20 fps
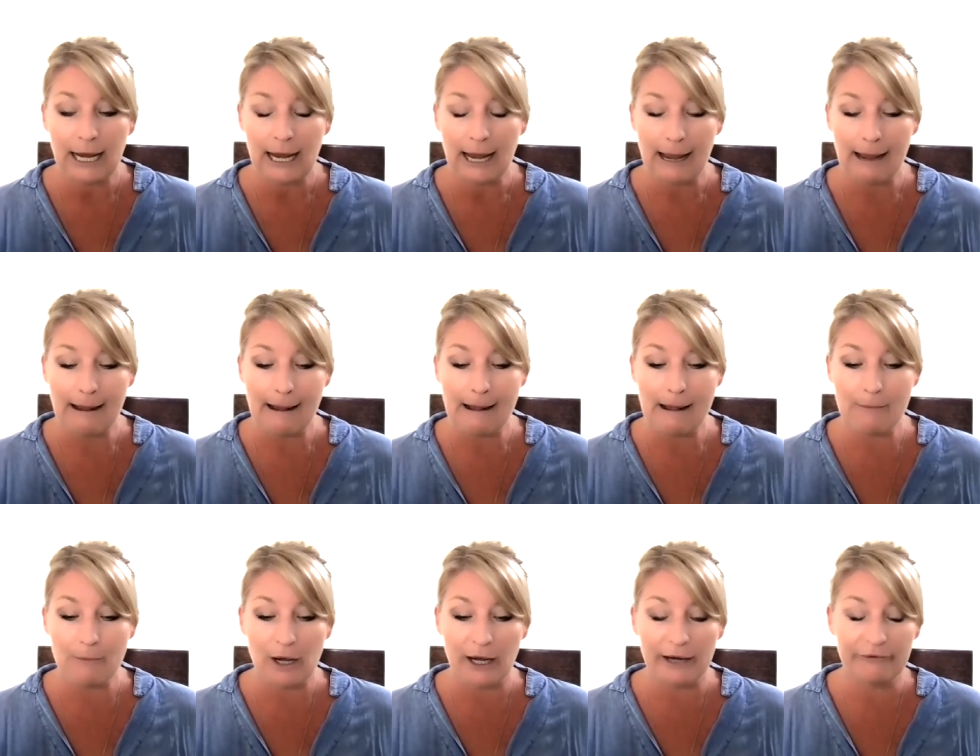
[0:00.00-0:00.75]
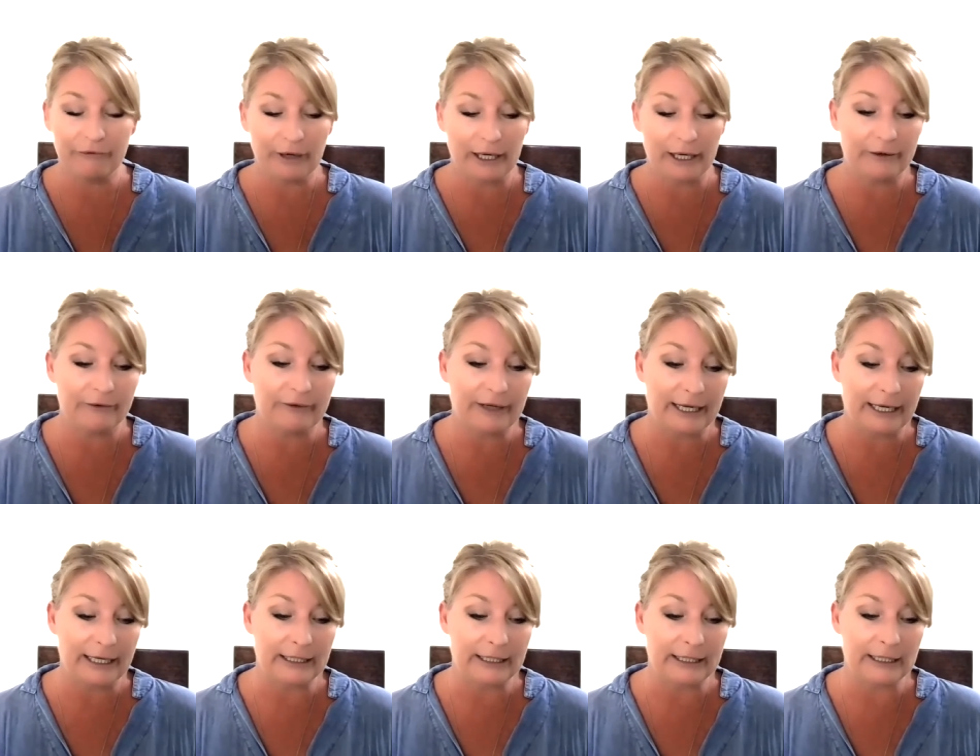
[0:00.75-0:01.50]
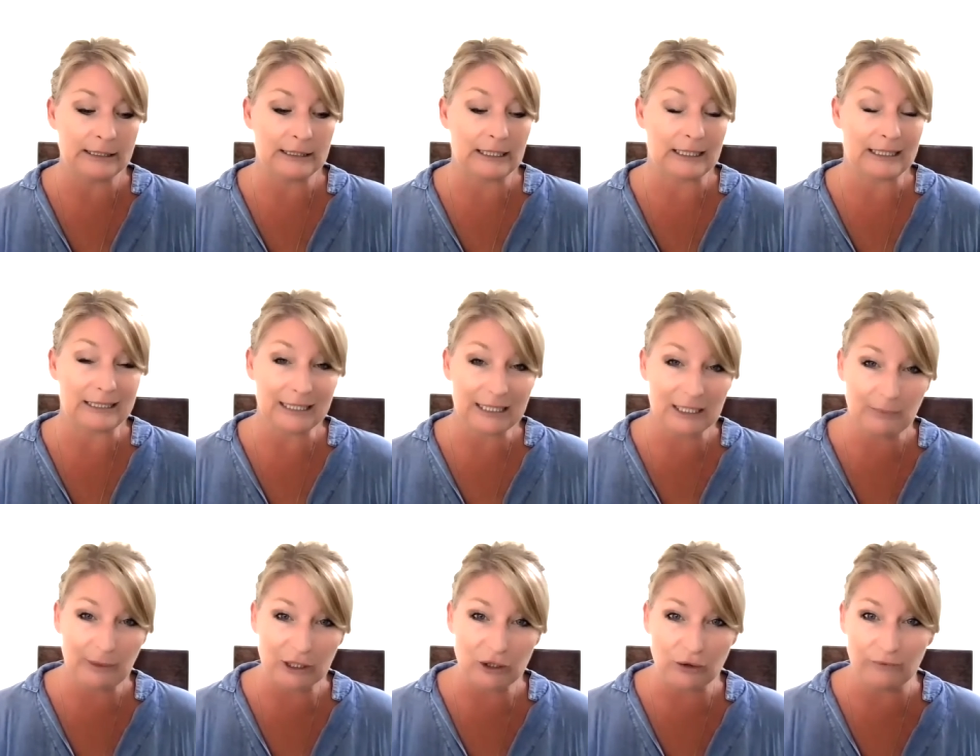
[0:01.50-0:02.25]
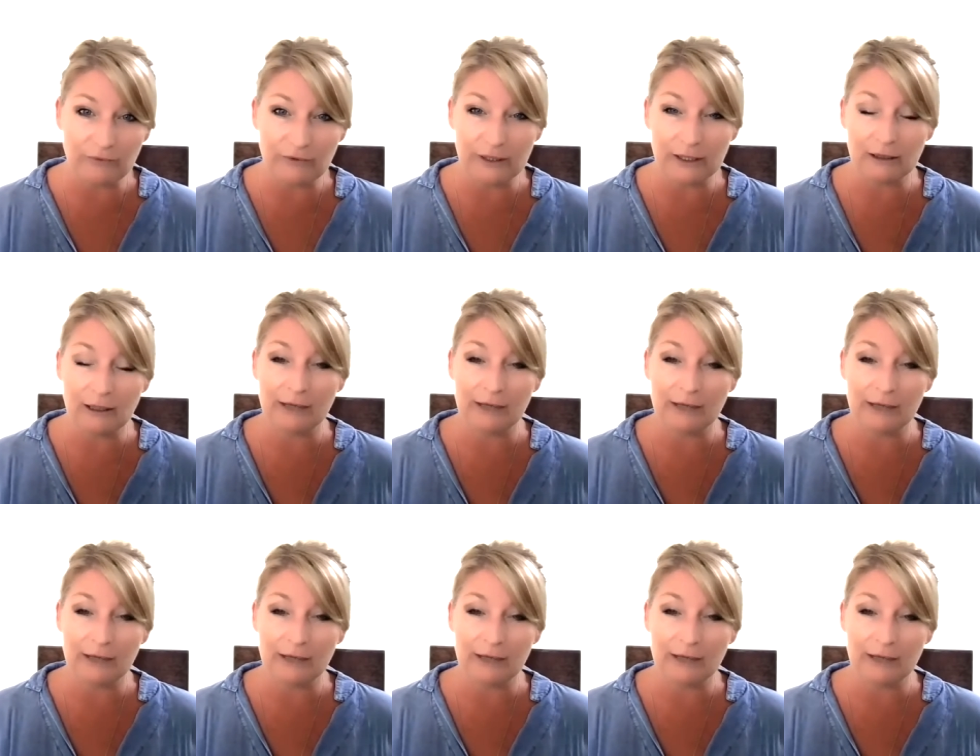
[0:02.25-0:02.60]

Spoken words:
I've renovated a 6-bedroom villa.